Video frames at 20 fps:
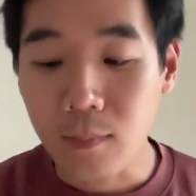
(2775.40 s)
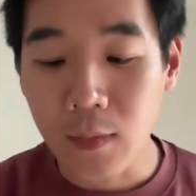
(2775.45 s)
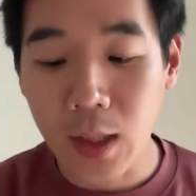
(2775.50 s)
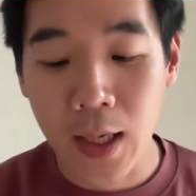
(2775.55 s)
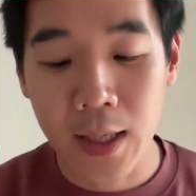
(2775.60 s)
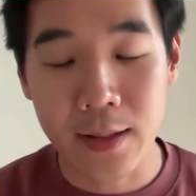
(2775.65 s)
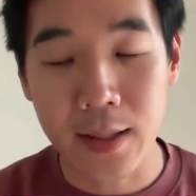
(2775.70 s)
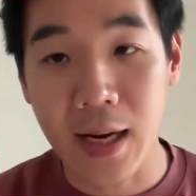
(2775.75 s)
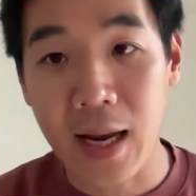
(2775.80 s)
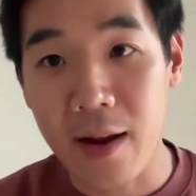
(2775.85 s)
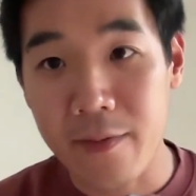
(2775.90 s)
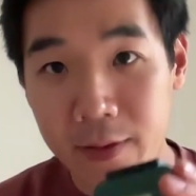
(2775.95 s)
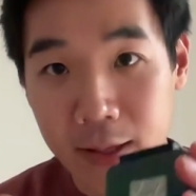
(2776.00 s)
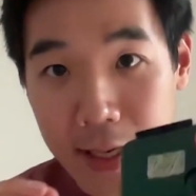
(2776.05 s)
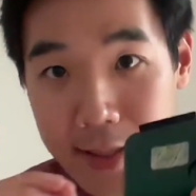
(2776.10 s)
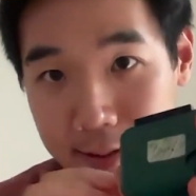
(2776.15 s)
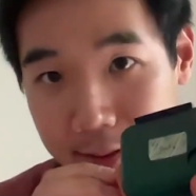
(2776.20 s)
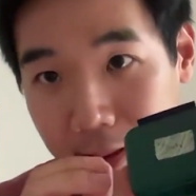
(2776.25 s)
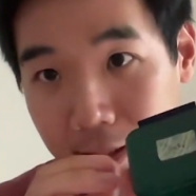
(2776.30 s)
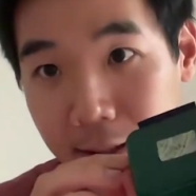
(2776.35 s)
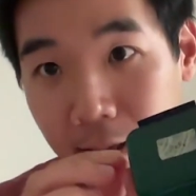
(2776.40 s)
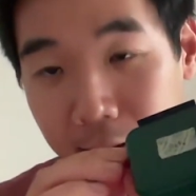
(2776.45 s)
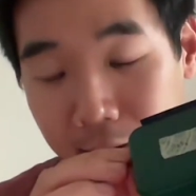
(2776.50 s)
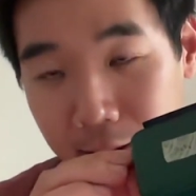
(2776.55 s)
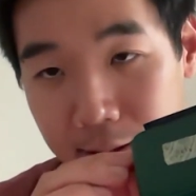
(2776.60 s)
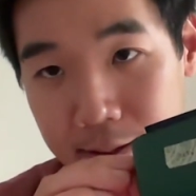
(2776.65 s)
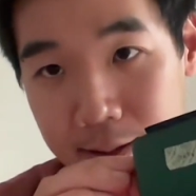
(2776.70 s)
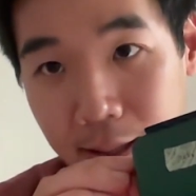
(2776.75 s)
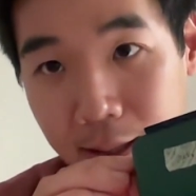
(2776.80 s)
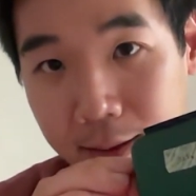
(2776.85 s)
and they have an SD card
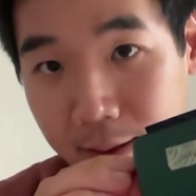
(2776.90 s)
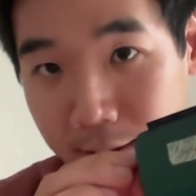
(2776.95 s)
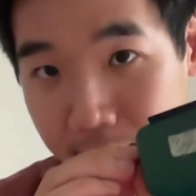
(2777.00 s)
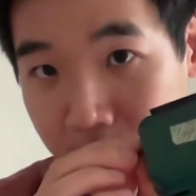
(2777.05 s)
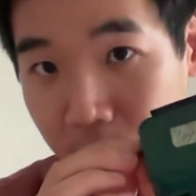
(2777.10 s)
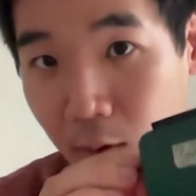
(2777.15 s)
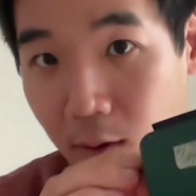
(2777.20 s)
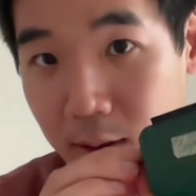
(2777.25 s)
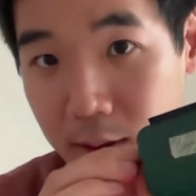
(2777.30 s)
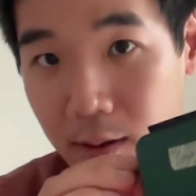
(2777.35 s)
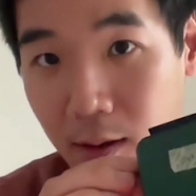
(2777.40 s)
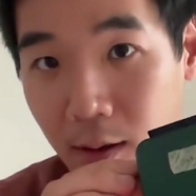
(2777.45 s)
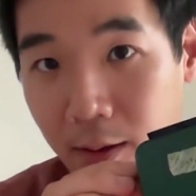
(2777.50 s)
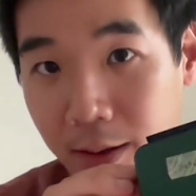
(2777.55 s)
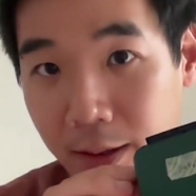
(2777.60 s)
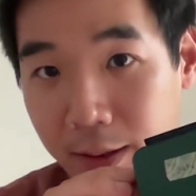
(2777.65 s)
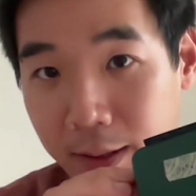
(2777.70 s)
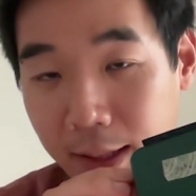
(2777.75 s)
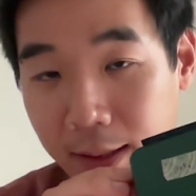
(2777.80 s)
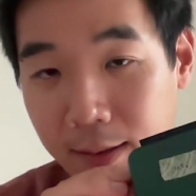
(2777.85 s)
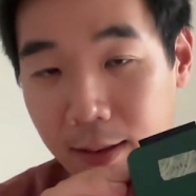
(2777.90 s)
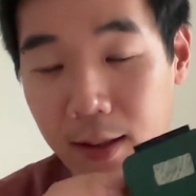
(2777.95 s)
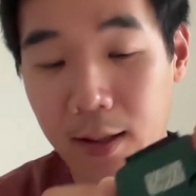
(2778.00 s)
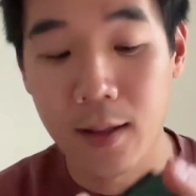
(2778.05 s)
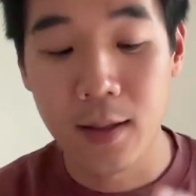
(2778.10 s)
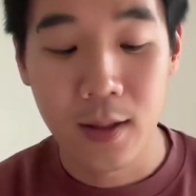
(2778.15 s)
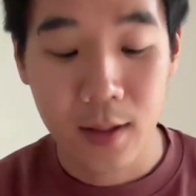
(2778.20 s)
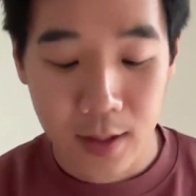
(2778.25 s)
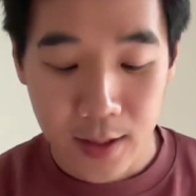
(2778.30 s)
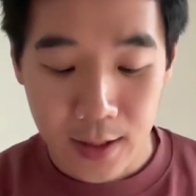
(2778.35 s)
inside that stores all the data
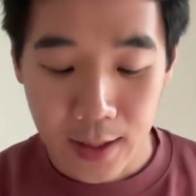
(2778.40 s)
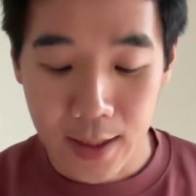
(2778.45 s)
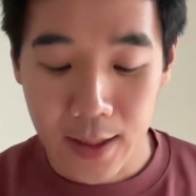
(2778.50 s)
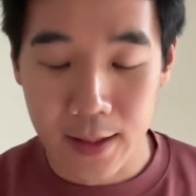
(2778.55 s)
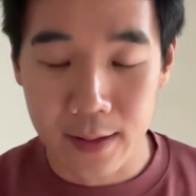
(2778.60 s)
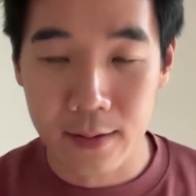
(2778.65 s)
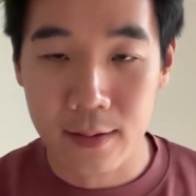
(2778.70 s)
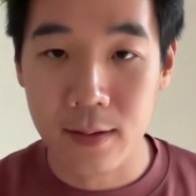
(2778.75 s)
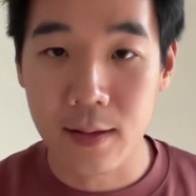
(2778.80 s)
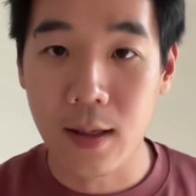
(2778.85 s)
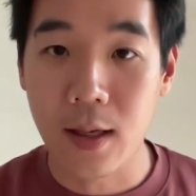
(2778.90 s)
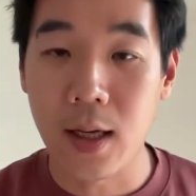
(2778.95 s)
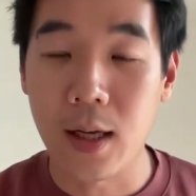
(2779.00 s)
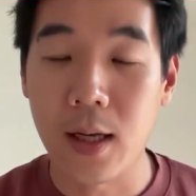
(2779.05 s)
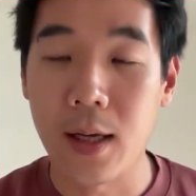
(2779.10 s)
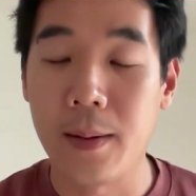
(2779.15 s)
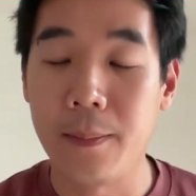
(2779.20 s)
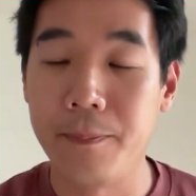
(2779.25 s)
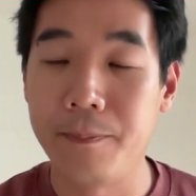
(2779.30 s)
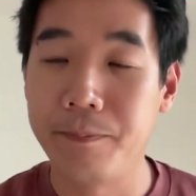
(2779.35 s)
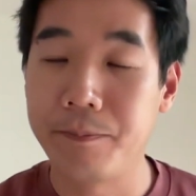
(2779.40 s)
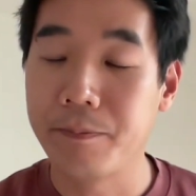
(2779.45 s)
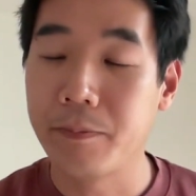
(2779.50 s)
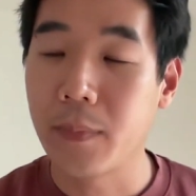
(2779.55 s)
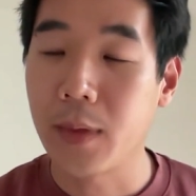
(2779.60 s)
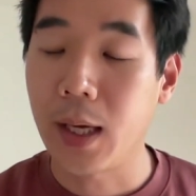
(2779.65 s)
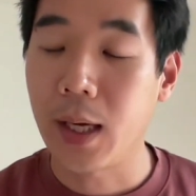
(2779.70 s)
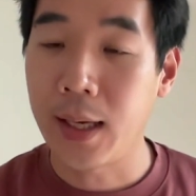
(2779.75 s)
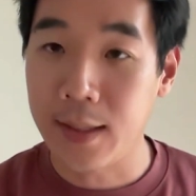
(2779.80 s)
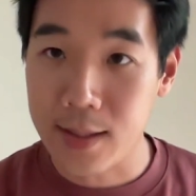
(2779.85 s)
in
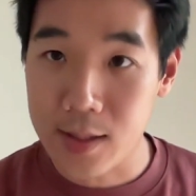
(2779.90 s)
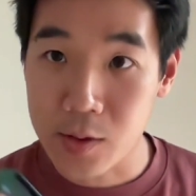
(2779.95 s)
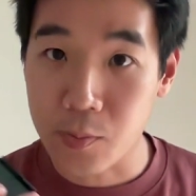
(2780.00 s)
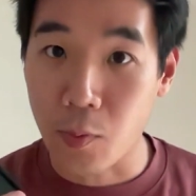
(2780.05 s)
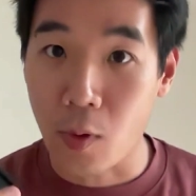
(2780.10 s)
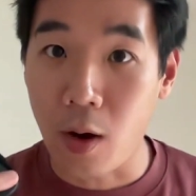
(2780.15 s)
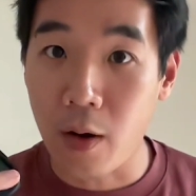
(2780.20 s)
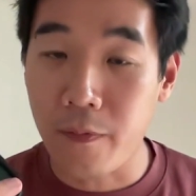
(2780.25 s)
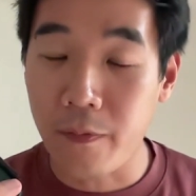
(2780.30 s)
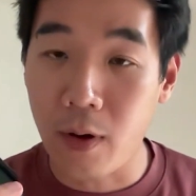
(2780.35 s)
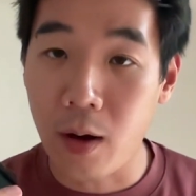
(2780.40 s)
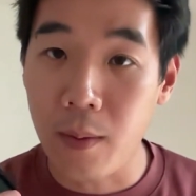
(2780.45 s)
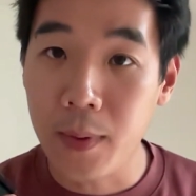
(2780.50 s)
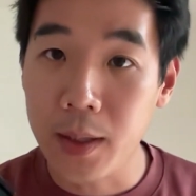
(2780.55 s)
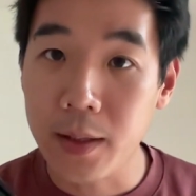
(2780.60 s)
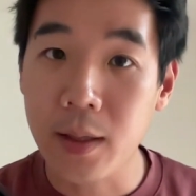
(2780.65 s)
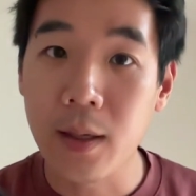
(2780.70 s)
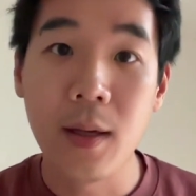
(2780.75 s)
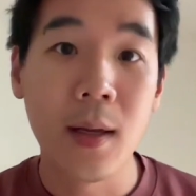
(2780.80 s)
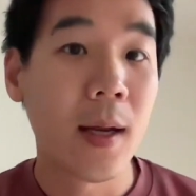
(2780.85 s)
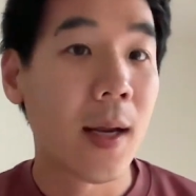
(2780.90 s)
its raw format.